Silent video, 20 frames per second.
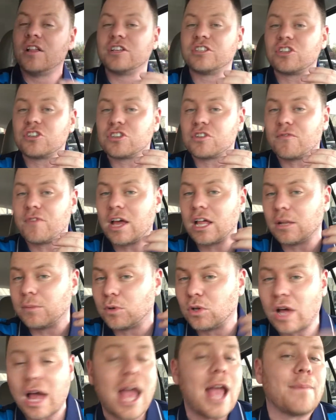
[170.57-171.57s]
This is
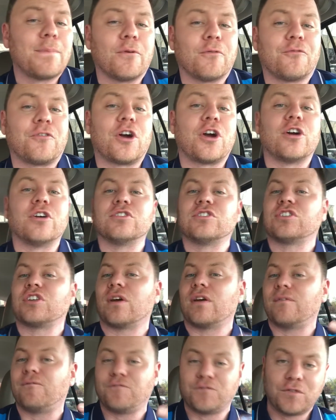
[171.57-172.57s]
available April 1st
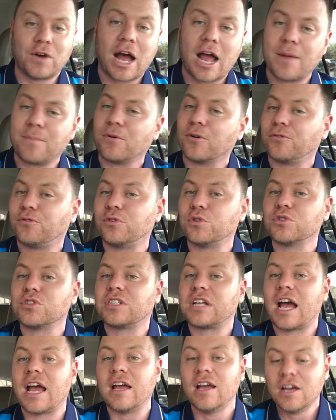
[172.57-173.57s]
April Fool's
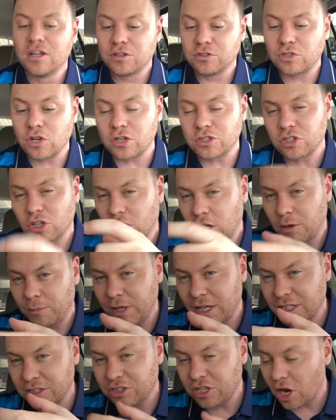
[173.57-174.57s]
Day. There's also going to
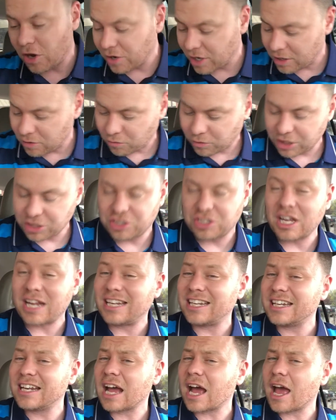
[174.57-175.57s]
be a donut, which they
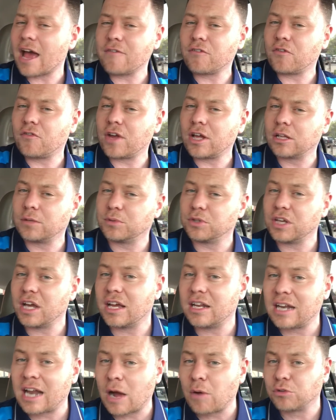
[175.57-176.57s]
did not have available
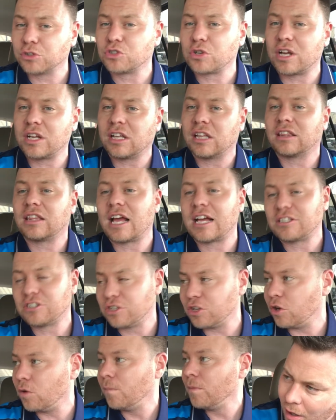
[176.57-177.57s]
yet, and I will try and get that
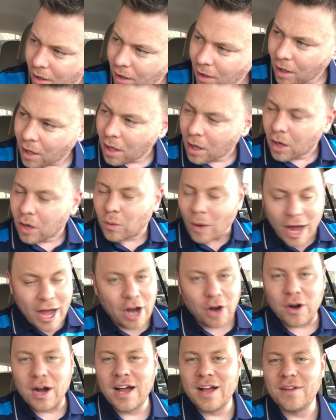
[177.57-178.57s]
too.
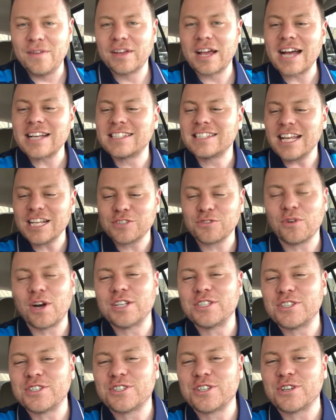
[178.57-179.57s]
Wow. Guys, thanks for
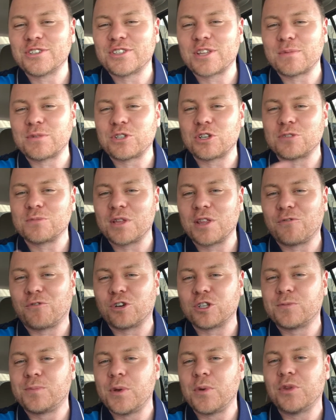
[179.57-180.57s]
watching the show. Stop the show. May the
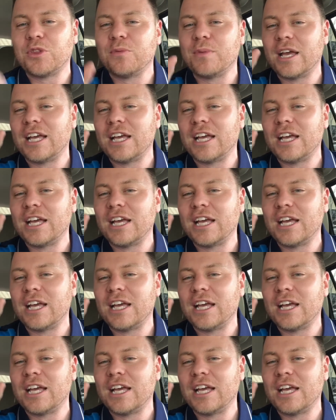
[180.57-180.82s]
forks be with you.